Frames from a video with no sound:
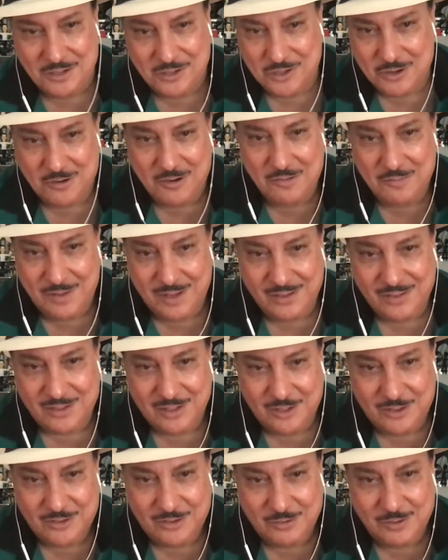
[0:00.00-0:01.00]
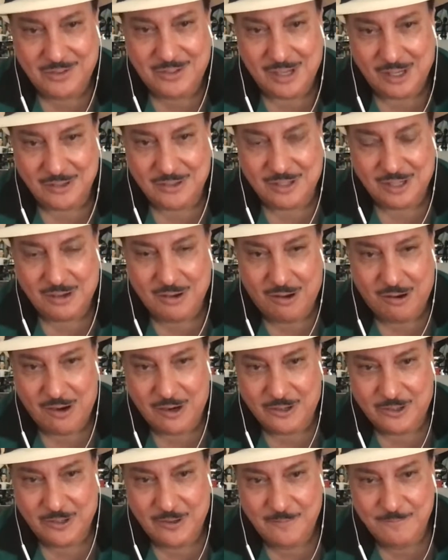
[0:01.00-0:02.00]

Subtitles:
jewelry business. We sell cigars,